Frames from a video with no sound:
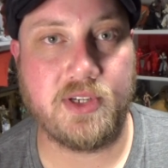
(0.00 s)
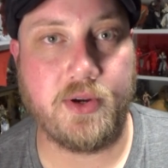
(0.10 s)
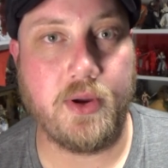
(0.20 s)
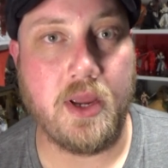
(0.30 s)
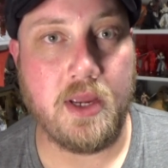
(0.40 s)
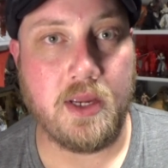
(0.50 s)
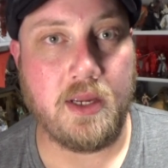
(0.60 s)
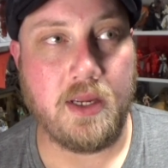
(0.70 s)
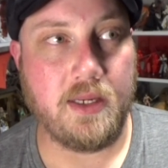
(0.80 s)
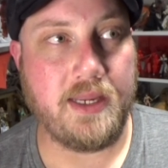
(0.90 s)
So
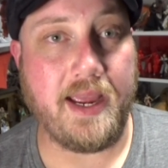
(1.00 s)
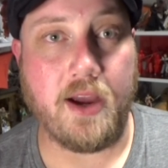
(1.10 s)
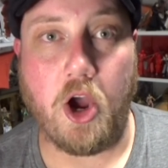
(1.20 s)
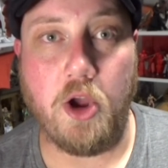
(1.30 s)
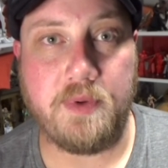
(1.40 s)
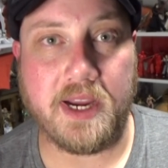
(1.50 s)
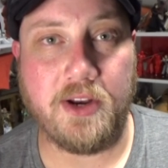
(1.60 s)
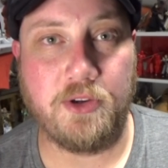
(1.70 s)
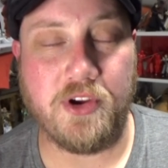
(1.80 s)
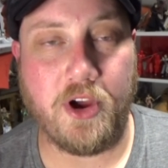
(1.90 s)
yeah, hope you
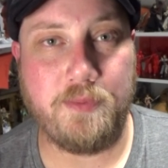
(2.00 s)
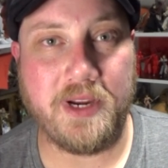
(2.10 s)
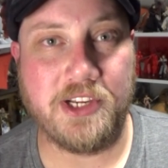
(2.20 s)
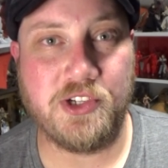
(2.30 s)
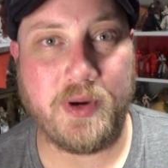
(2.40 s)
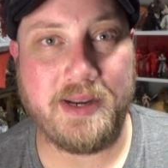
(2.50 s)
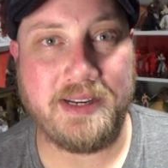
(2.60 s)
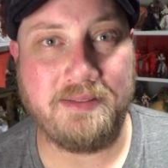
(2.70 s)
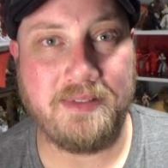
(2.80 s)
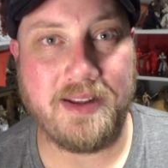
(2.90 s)
can hope you can join
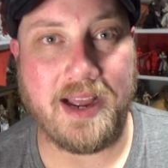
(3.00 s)
in.